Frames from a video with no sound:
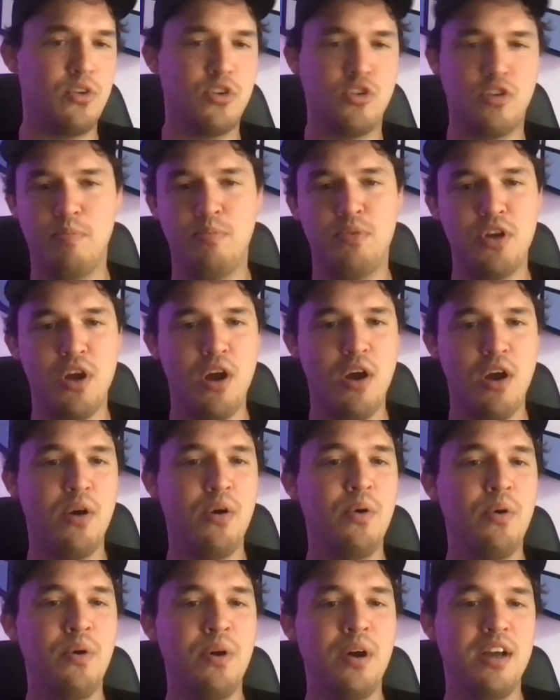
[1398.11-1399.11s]

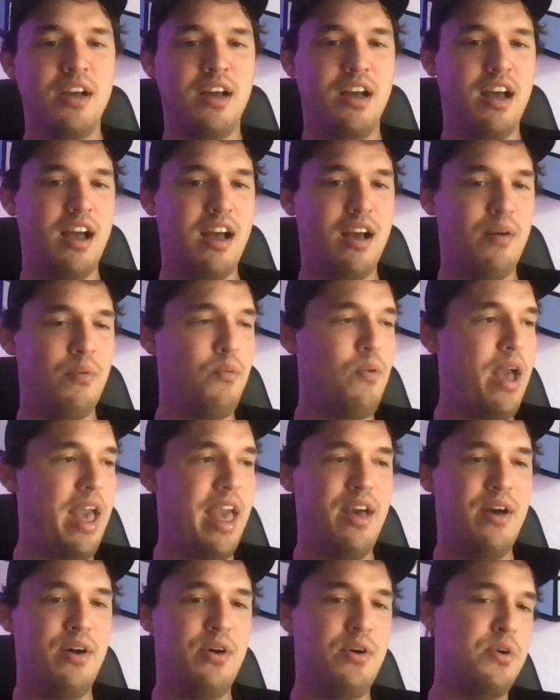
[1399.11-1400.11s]
crypto
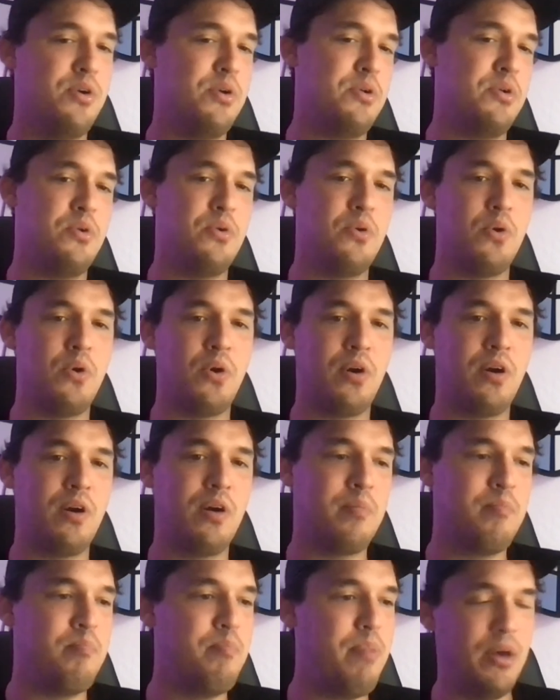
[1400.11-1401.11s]
whale
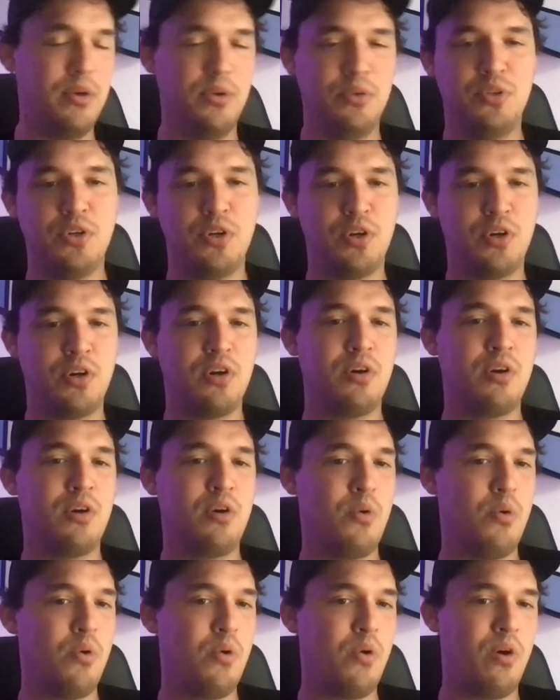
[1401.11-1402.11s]
or builder
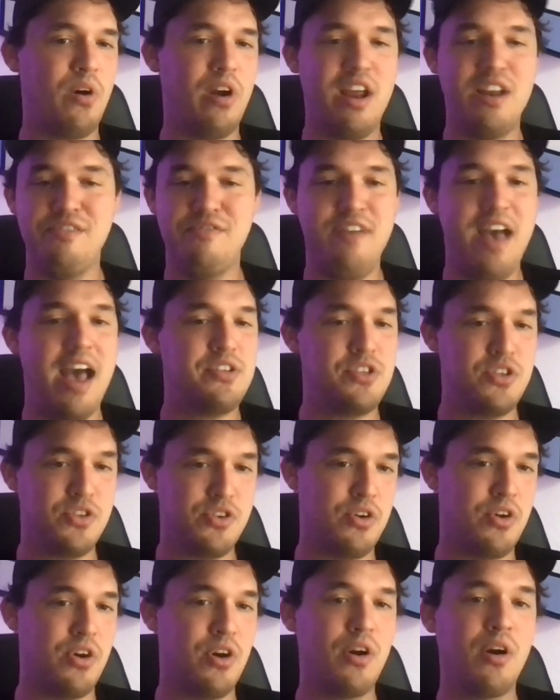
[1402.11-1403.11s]
or
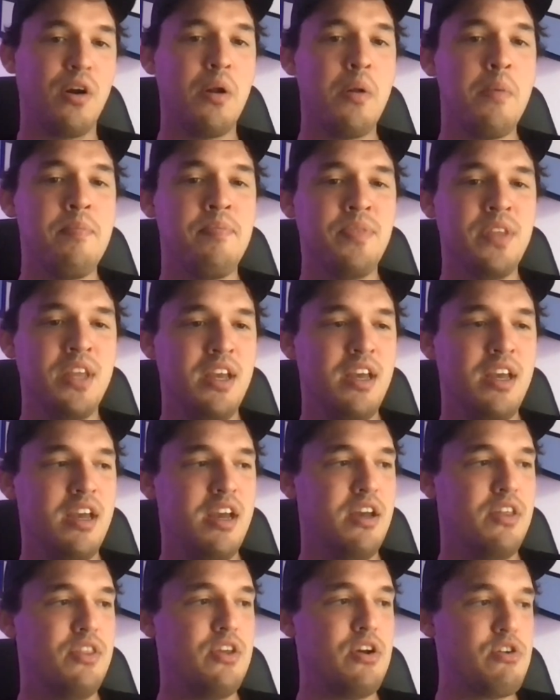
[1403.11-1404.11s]
investor,
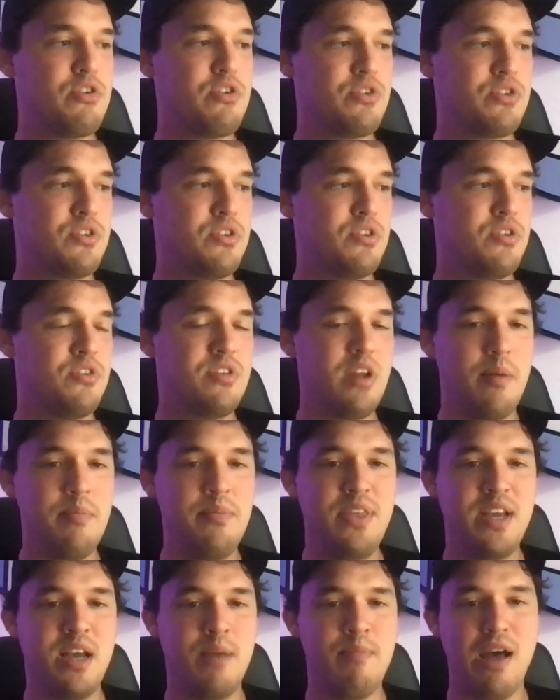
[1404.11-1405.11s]
there's
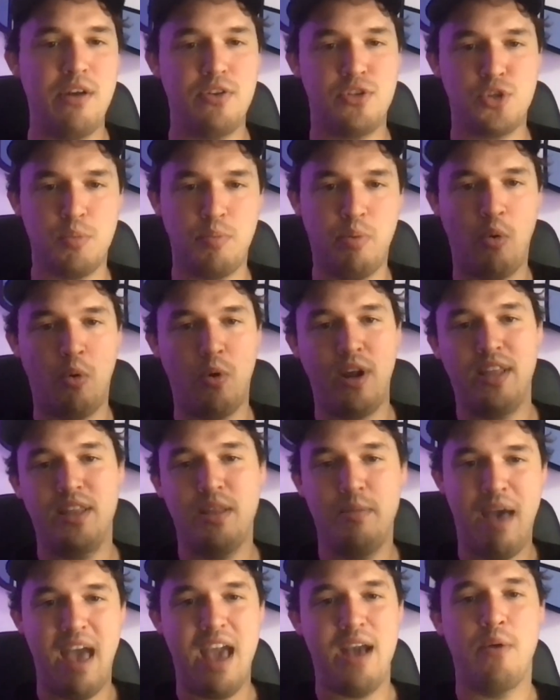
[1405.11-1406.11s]
something about supporting
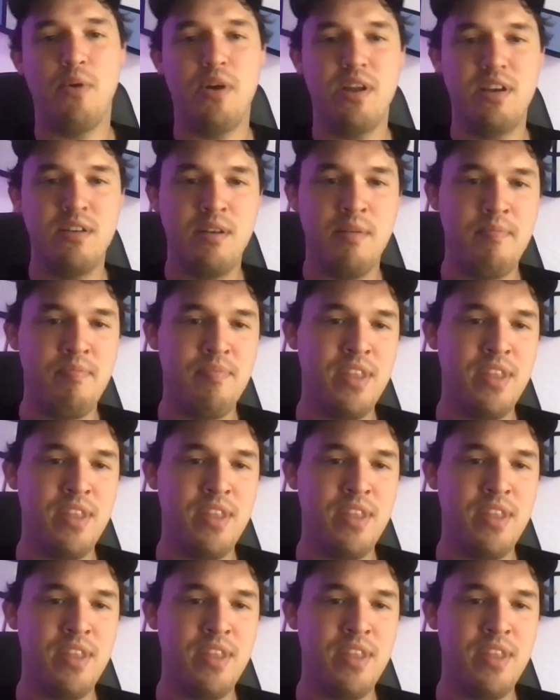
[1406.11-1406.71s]
the Penguin